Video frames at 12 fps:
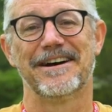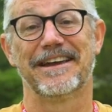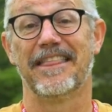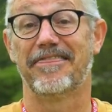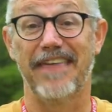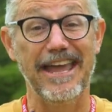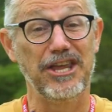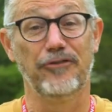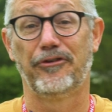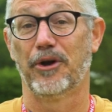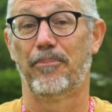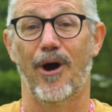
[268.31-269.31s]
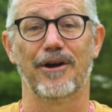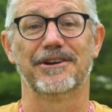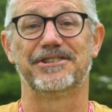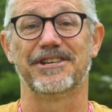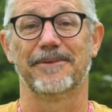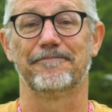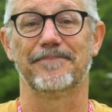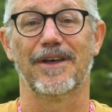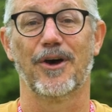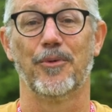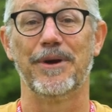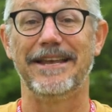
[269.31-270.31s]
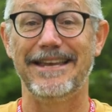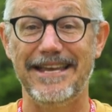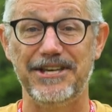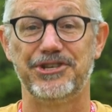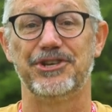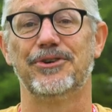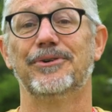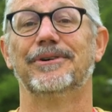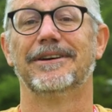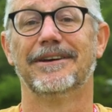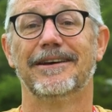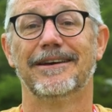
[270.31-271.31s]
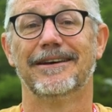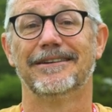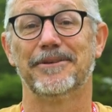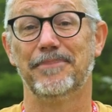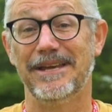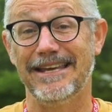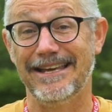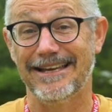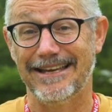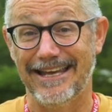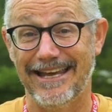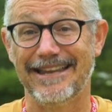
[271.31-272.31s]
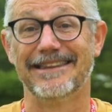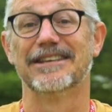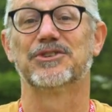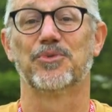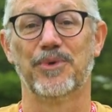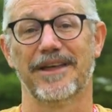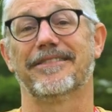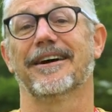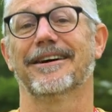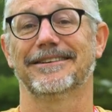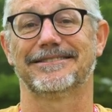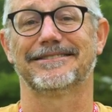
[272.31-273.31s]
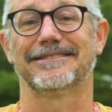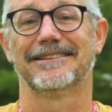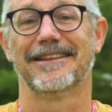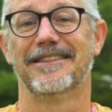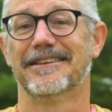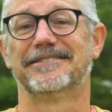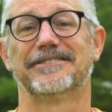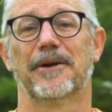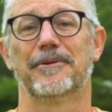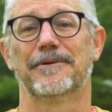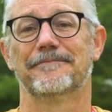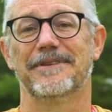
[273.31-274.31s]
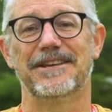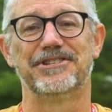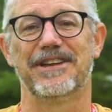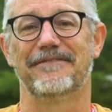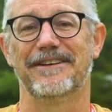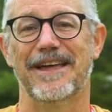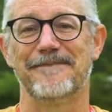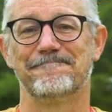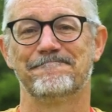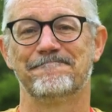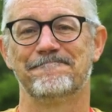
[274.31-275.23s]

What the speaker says: Again, thank you for your partnership. We need you to be in this with us this summer, each and every day.